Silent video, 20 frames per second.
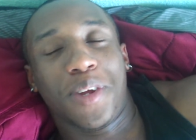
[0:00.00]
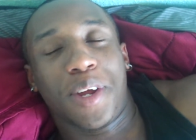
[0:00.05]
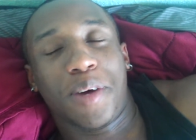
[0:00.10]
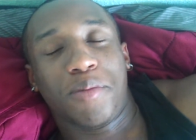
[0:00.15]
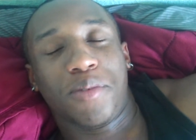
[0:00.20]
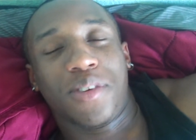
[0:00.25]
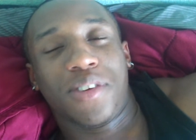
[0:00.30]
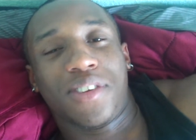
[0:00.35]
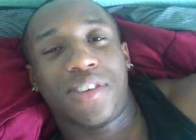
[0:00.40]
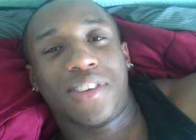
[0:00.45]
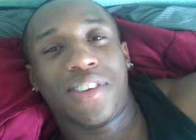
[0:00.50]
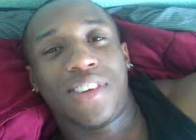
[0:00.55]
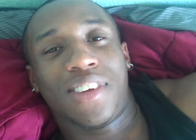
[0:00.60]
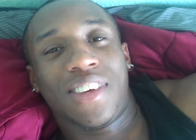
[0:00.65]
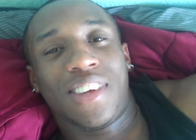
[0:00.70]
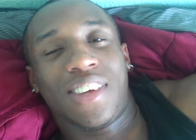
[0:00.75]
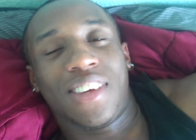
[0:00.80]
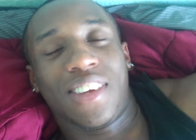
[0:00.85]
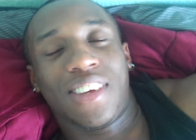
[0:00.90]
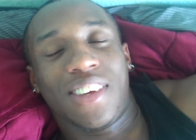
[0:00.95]
but I'm just
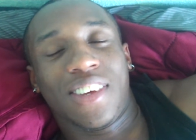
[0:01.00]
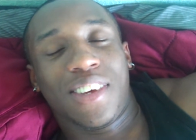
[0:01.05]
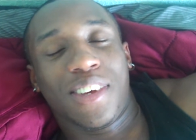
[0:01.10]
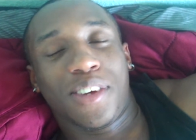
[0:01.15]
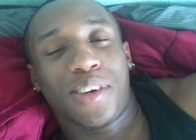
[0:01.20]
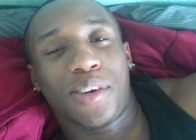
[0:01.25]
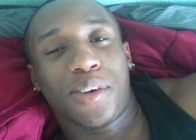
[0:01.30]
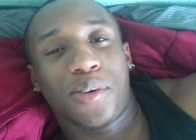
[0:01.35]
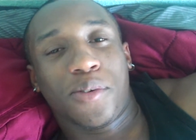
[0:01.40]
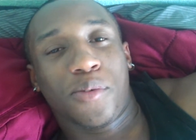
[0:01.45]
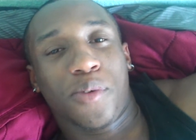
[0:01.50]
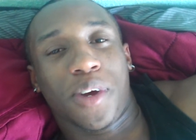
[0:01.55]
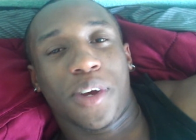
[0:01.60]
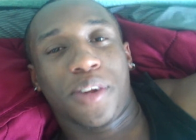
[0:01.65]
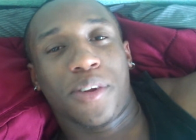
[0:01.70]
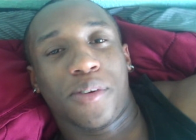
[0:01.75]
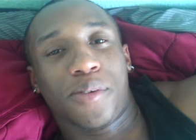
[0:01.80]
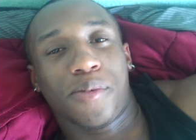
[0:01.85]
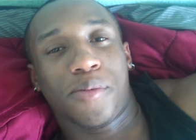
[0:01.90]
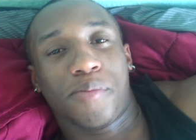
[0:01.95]

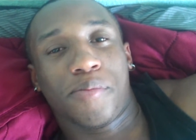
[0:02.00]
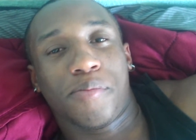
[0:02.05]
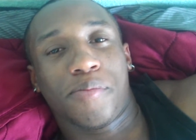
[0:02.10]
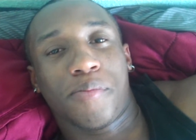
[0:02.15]
random.